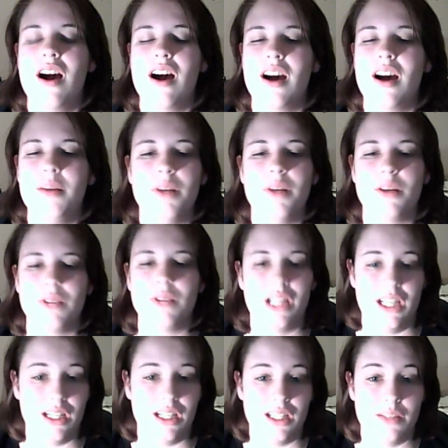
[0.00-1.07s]
I'm not
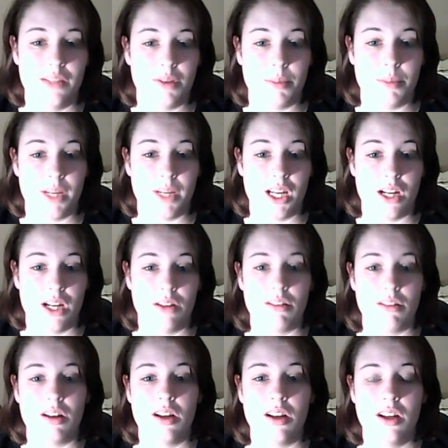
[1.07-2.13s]
ready to live on my
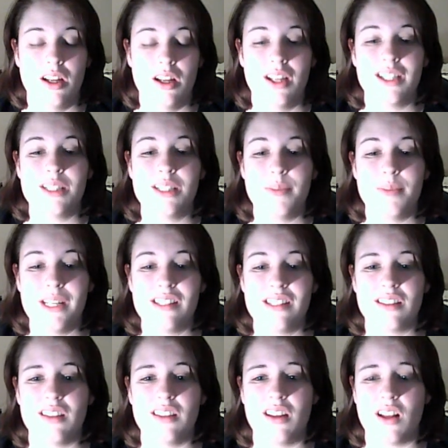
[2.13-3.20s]
own. Because
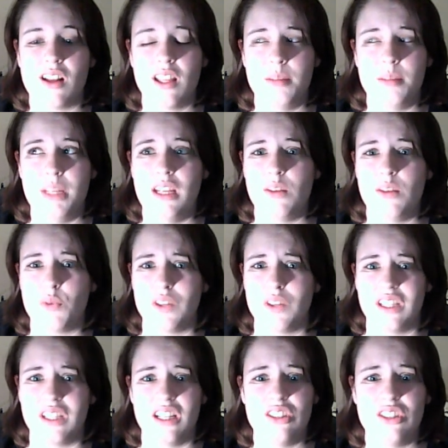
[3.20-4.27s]
basically, all I'm eating for
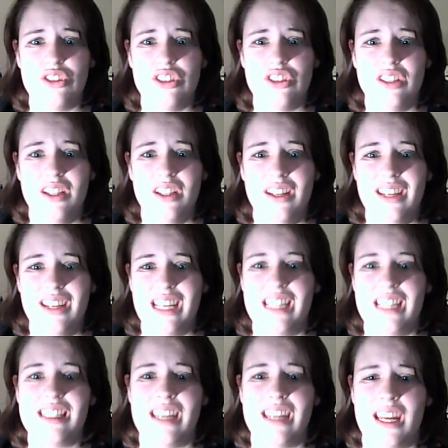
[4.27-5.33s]
lunch
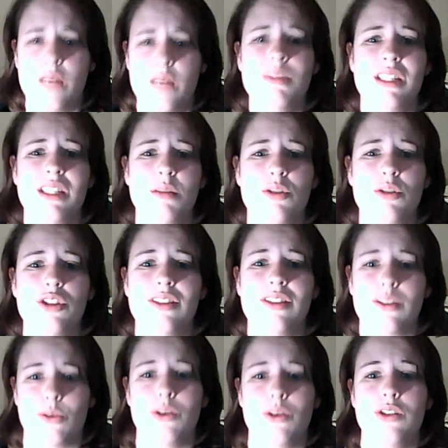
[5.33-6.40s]
is ham sandwiches,
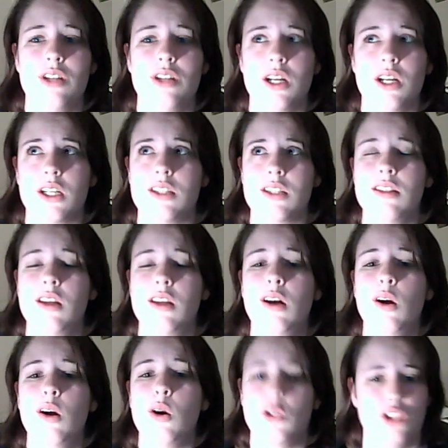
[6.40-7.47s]
corn dogs,
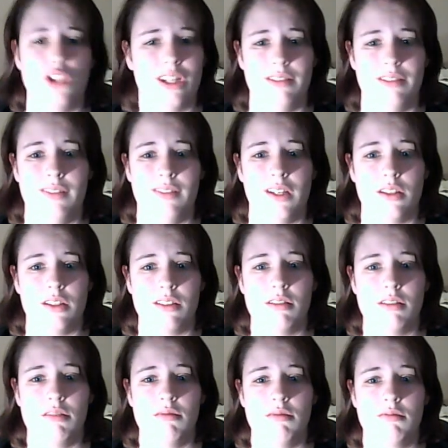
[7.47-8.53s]
or chicken
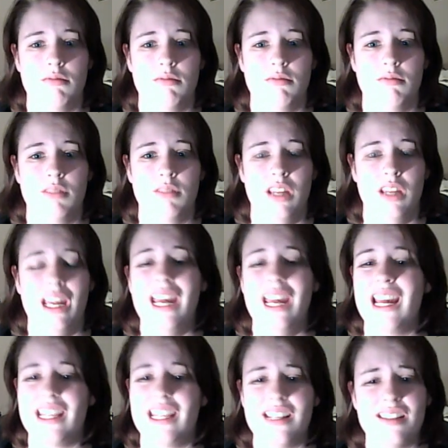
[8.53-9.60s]
fingers.
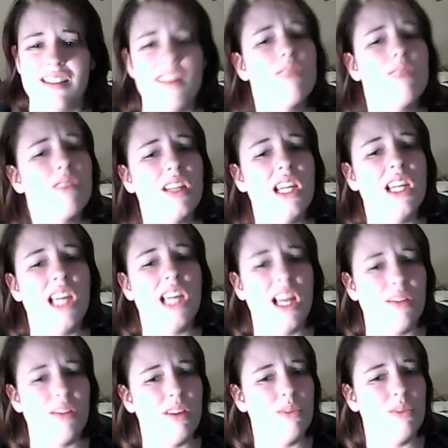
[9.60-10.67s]
And that's not really a
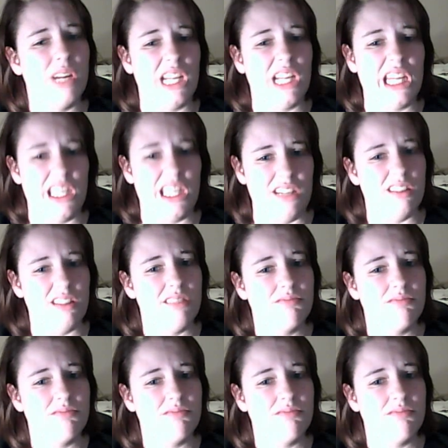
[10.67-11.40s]
healthy way to eat.